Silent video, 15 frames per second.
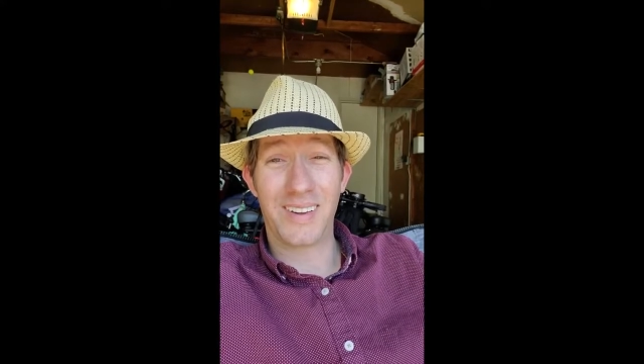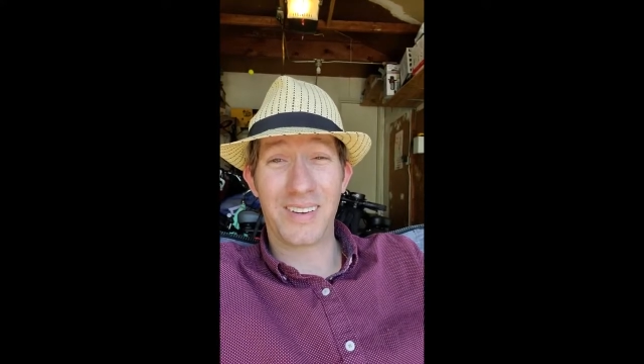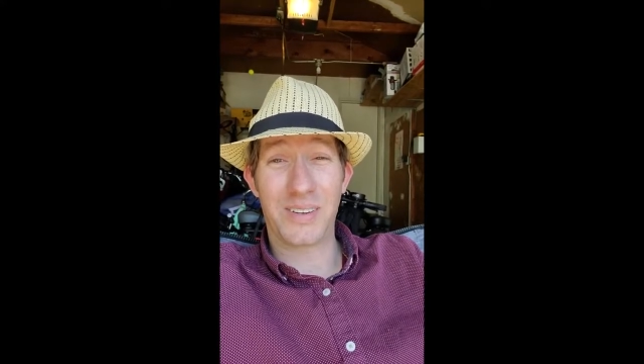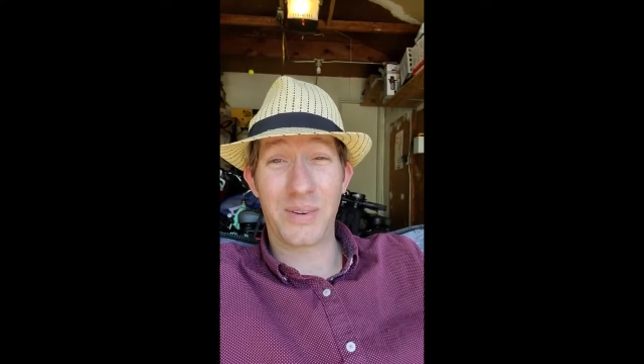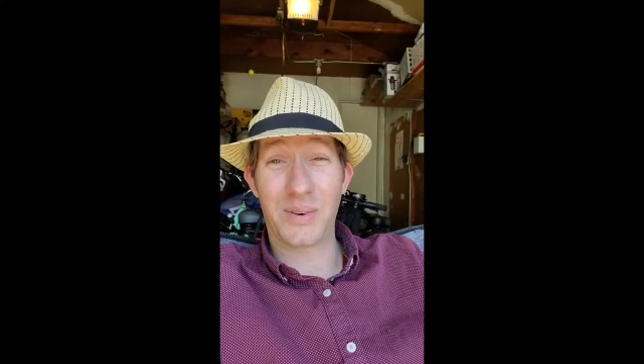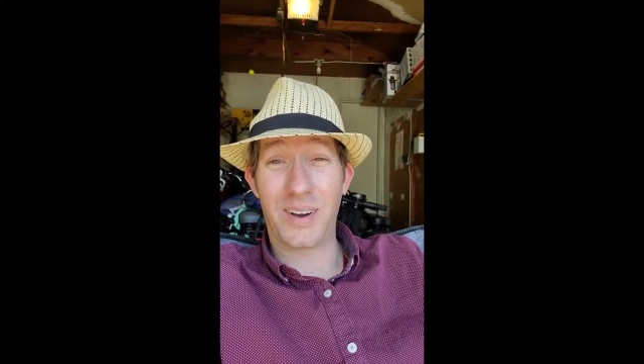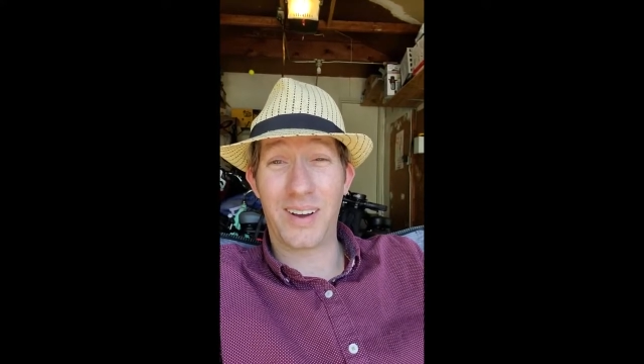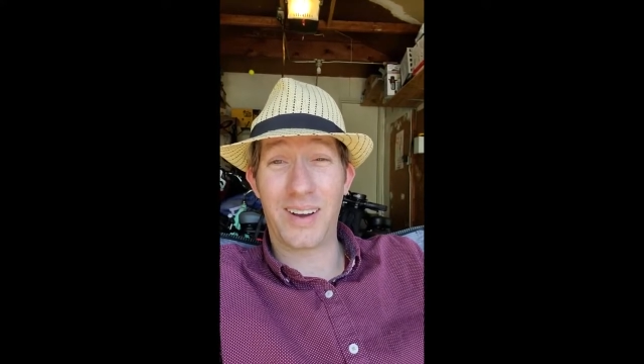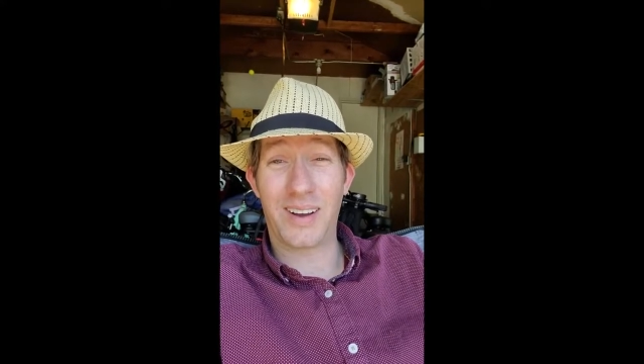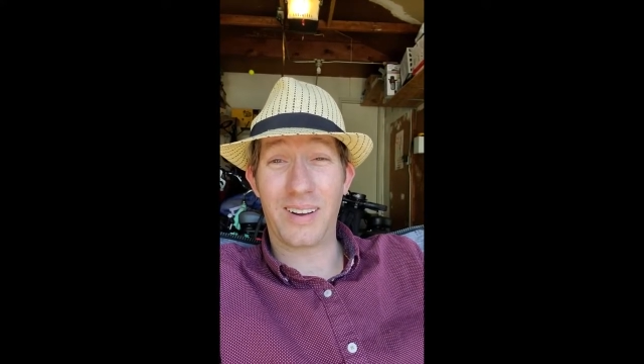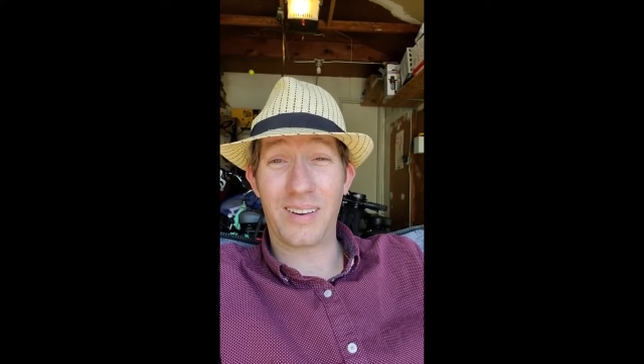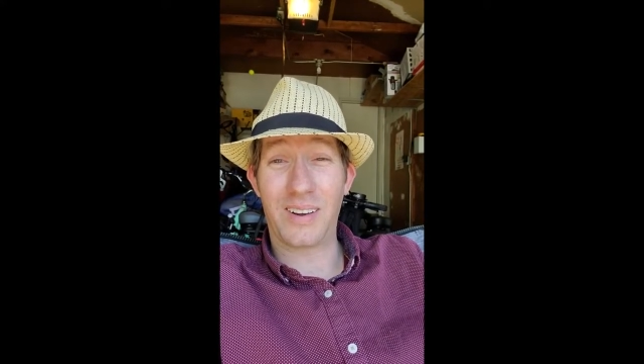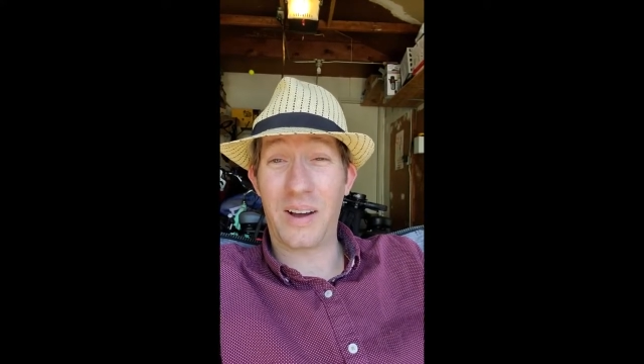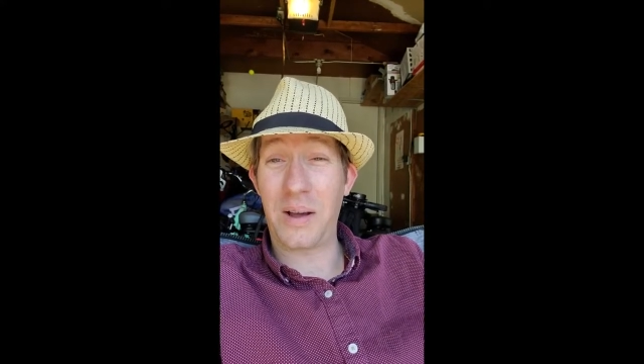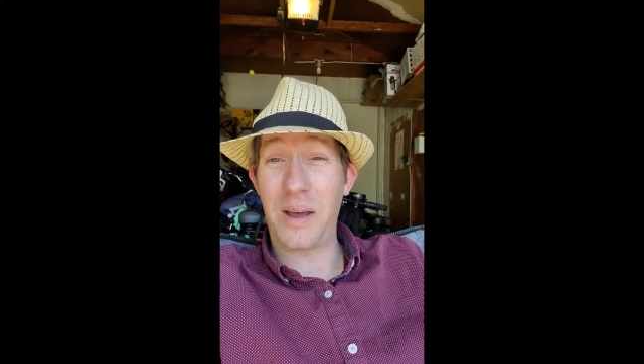
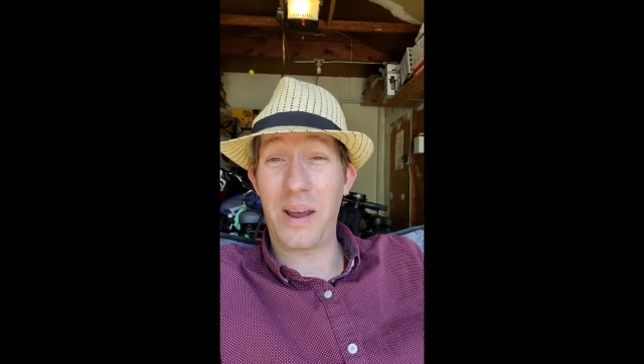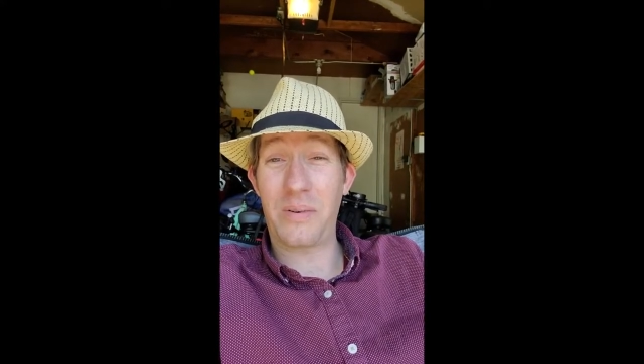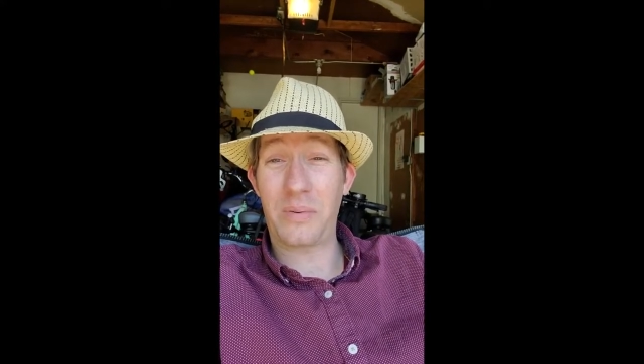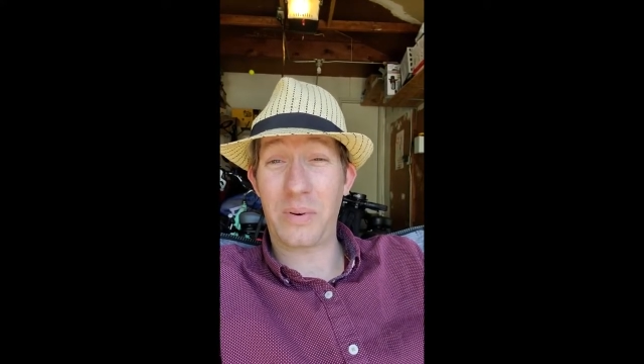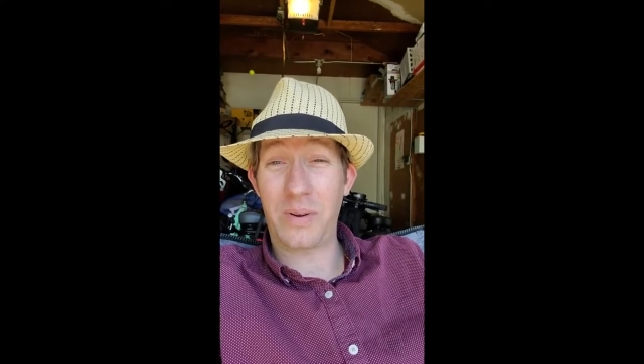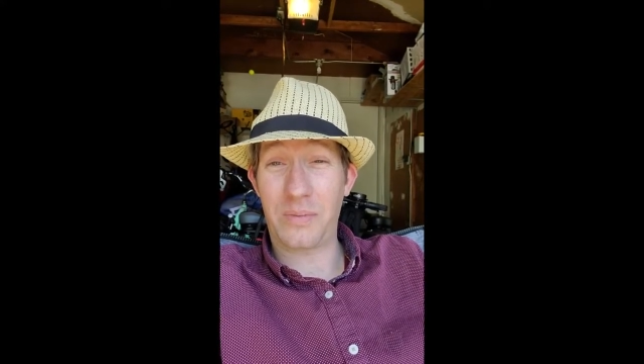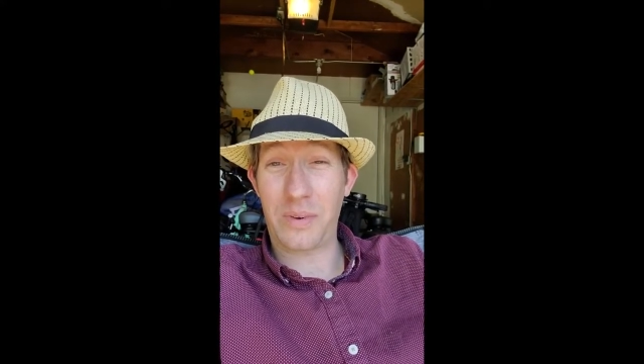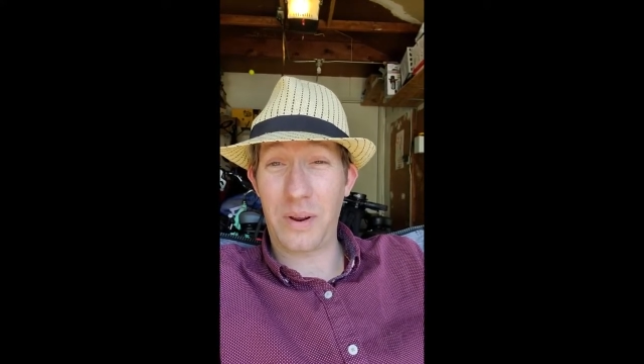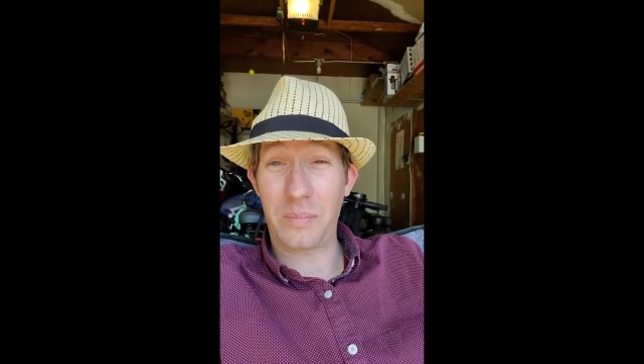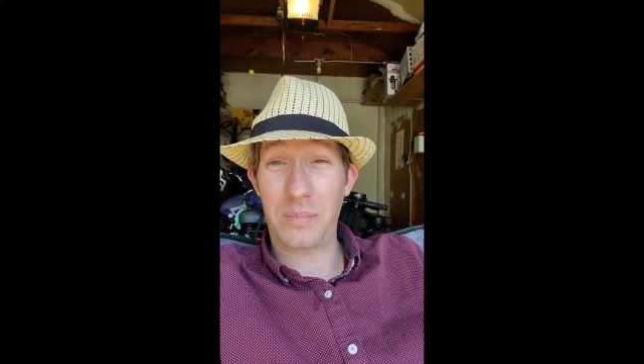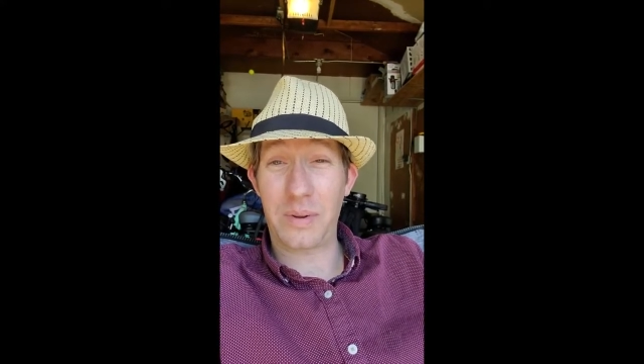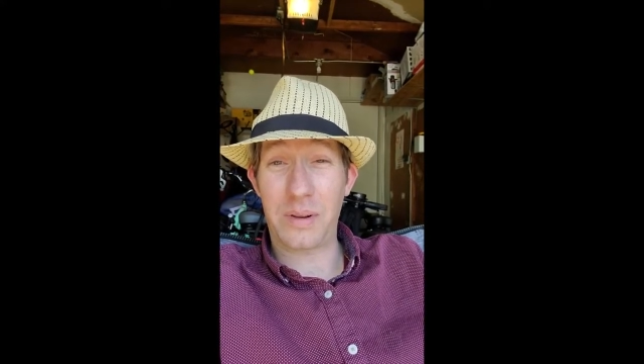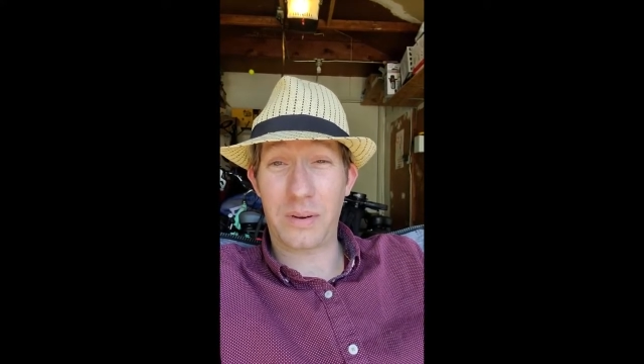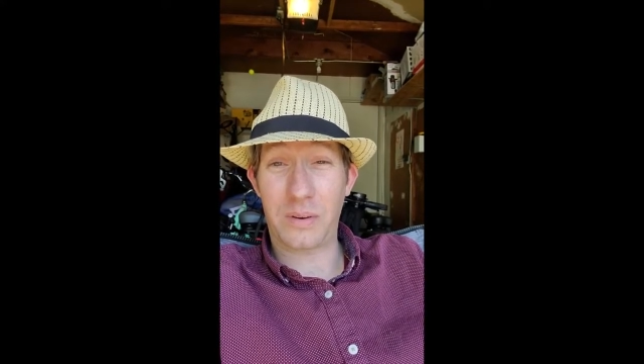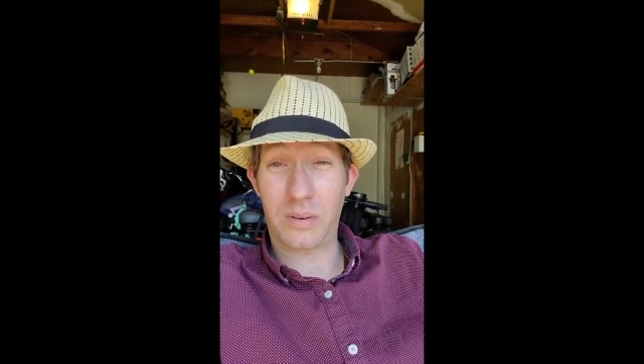to every event
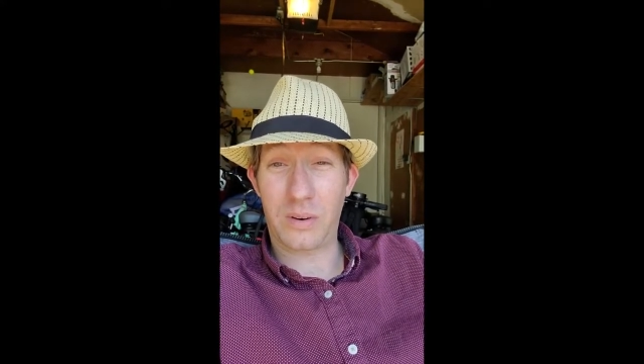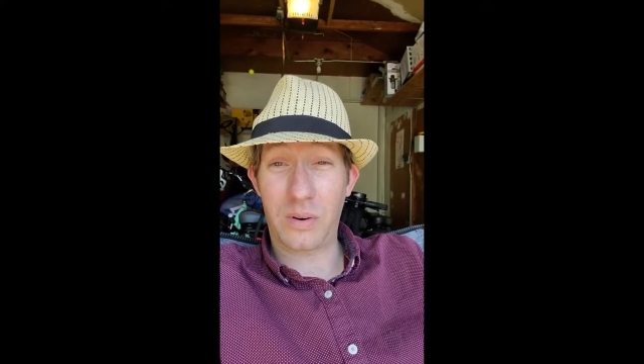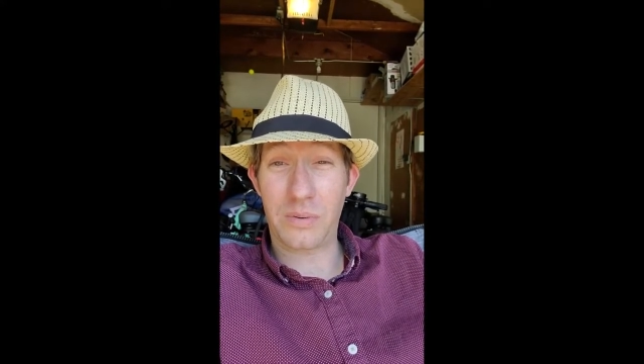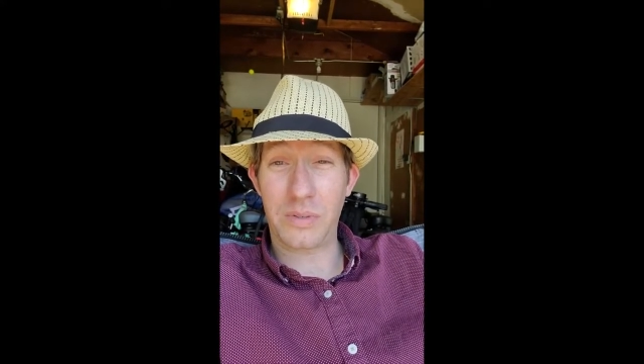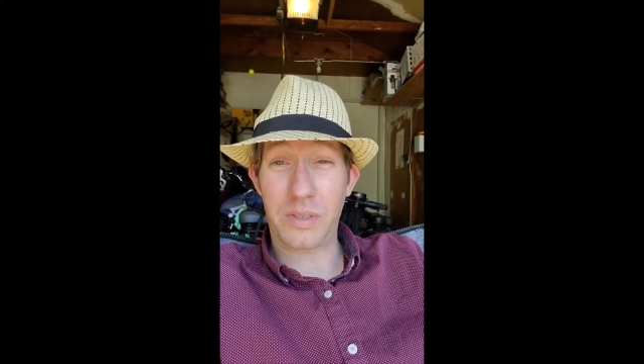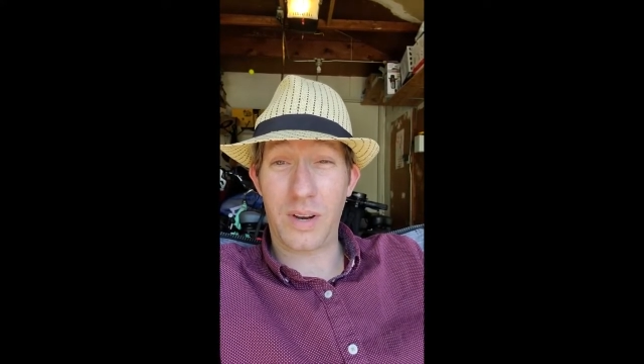being closed